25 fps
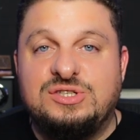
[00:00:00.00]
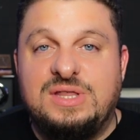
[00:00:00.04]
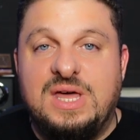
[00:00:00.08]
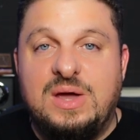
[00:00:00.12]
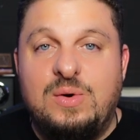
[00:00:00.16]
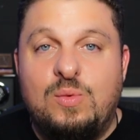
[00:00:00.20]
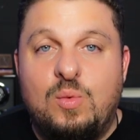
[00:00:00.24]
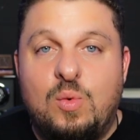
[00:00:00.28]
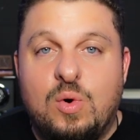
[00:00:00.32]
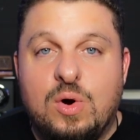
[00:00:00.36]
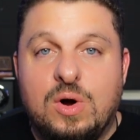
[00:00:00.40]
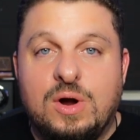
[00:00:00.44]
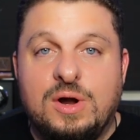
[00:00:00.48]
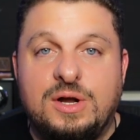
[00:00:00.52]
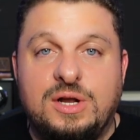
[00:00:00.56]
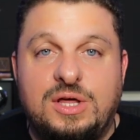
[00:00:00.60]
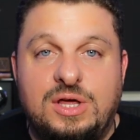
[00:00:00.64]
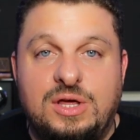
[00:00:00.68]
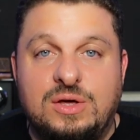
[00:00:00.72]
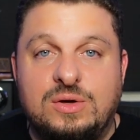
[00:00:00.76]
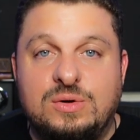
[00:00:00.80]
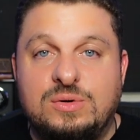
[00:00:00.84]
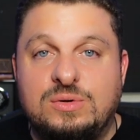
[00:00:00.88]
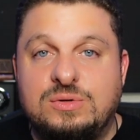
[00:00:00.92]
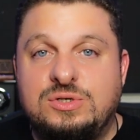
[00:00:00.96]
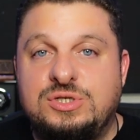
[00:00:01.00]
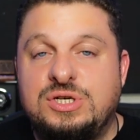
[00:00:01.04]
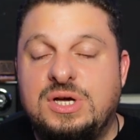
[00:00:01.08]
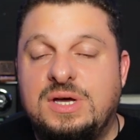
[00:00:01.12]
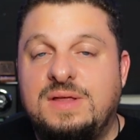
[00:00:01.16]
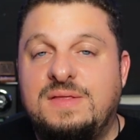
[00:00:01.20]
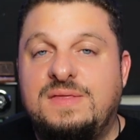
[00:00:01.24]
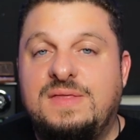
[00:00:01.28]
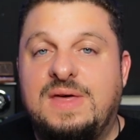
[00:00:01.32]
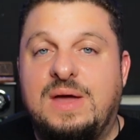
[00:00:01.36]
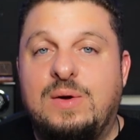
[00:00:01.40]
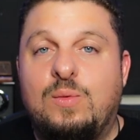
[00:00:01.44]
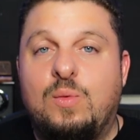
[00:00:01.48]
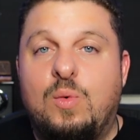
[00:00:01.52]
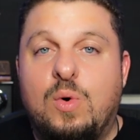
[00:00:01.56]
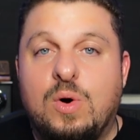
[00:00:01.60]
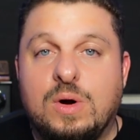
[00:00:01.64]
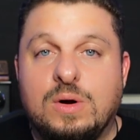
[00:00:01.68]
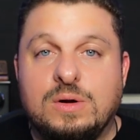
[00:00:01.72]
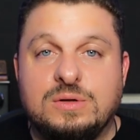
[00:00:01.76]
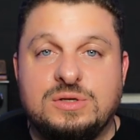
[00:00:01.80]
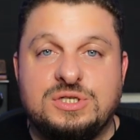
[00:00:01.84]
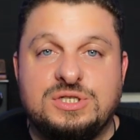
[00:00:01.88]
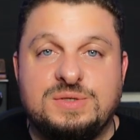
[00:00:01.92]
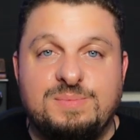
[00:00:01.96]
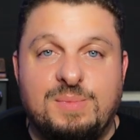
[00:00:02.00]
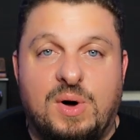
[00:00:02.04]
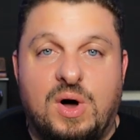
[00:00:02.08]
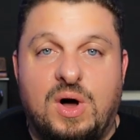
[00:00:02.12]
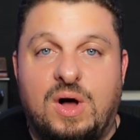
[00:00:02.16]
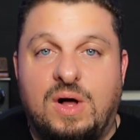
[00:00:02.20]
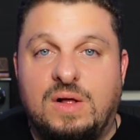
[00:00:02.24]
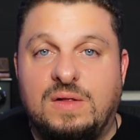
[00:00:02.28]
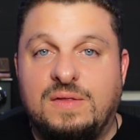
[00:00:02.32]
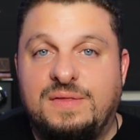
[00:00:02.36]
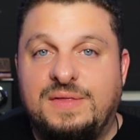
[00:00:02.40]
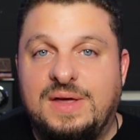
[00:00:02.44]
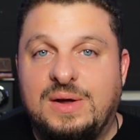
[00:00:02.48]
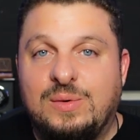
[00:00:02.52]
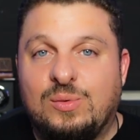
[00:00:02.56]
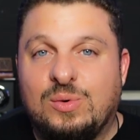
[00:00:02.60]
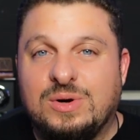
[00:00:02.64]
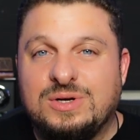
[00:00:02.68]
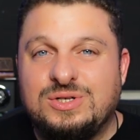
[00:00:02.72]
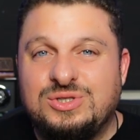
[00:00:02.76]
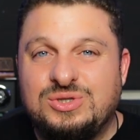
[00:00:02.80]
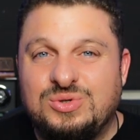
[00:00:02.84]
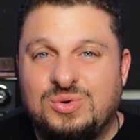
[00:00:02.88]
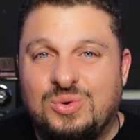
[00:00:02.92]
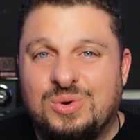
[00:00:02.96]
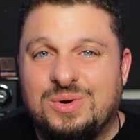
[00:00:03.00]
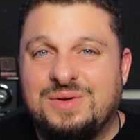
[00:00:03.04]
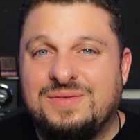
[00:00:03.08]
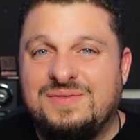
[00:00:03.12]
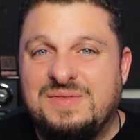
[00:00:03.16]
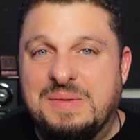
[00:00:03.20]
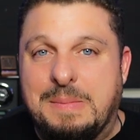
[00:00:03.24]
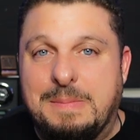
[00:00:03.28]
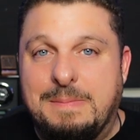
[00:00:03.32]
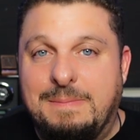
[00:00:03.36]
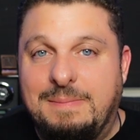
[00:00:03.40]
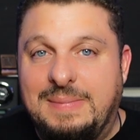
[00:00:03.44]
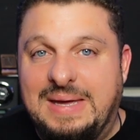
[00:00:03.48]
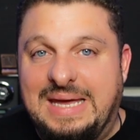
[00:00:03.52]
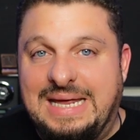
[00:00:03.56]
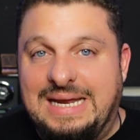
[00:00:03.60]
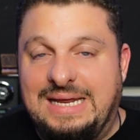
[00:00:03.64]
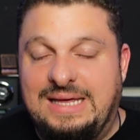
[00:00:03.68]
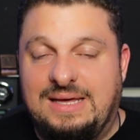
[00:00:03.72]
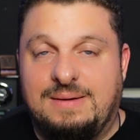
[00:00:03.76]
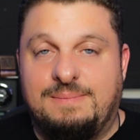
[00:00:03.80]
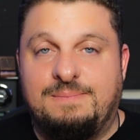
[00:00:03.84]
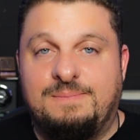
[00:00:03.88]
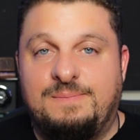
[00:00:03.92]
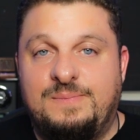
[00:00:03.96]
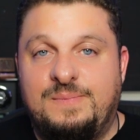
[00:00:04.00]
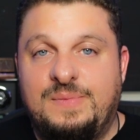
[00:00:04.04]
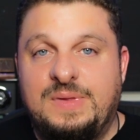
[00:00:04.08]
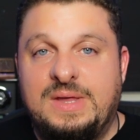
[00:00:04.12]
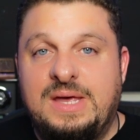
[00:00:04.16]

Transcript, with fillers: They weren't huge, they weren't small, they were sort of medium.